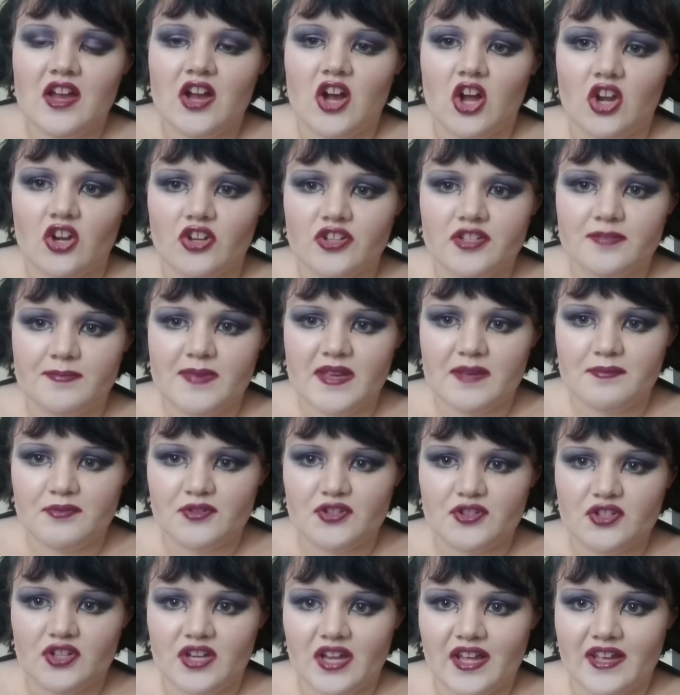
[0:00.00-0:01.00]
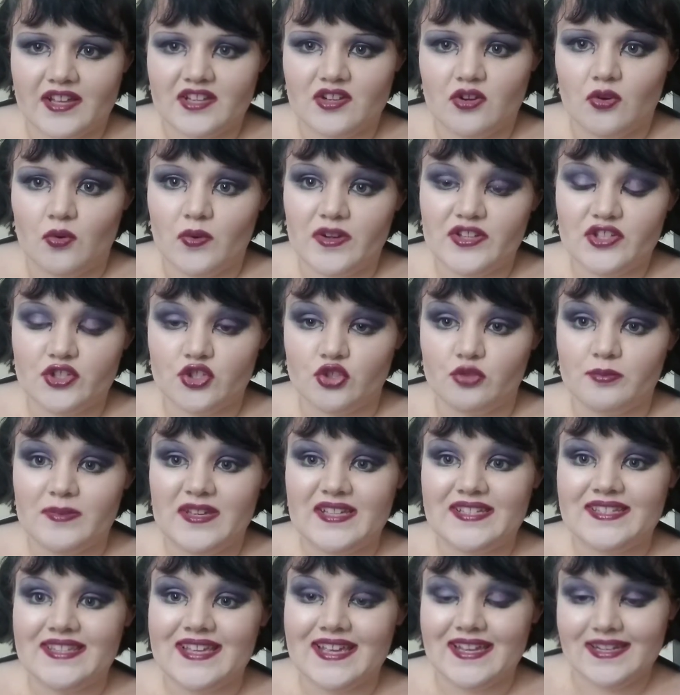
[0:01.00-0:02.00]
a lot of people like always saw
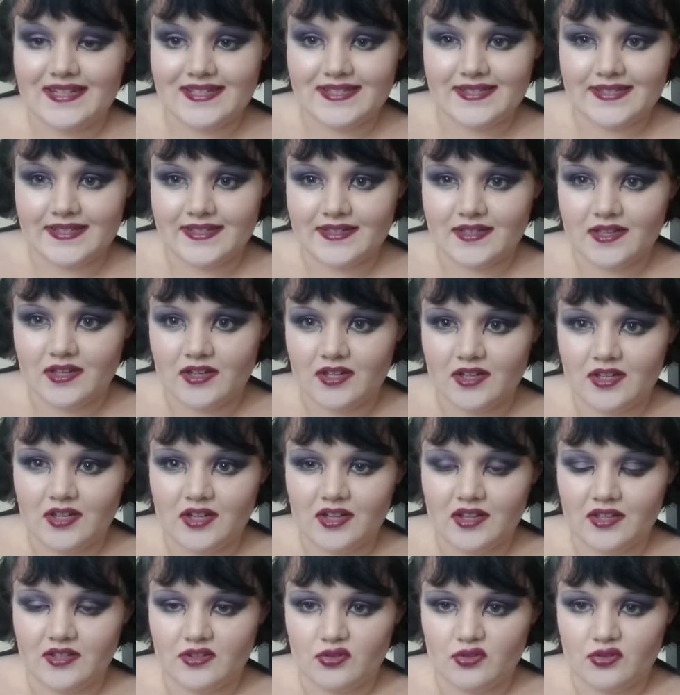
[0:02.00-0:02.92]
me as the innocent girl.